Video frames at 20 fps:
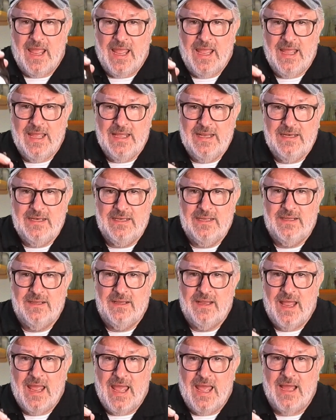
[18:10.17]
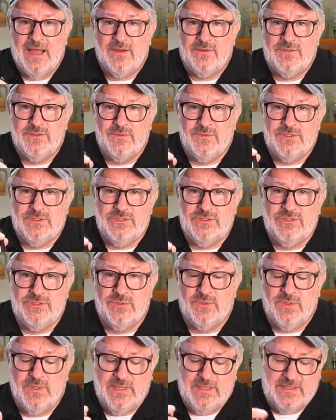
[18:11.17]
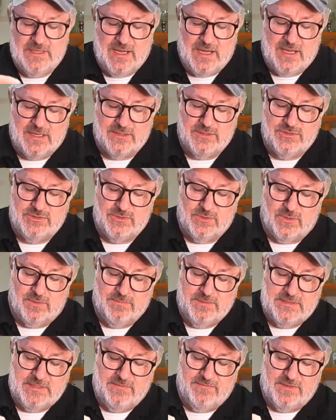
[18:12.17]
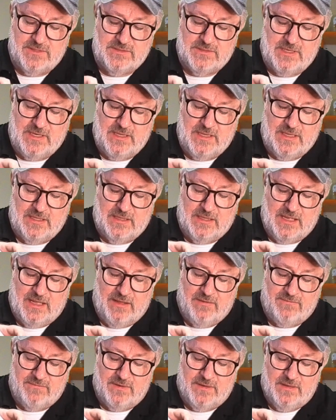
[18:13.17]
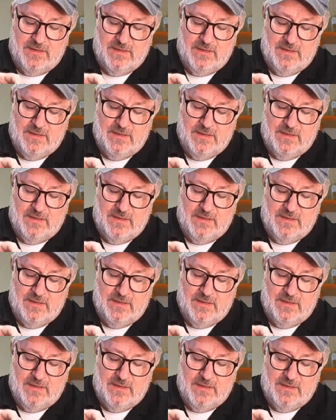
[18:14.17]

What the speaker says: and how to enjoy the Hacker-Pschorr. I'm going to see if there's anything left.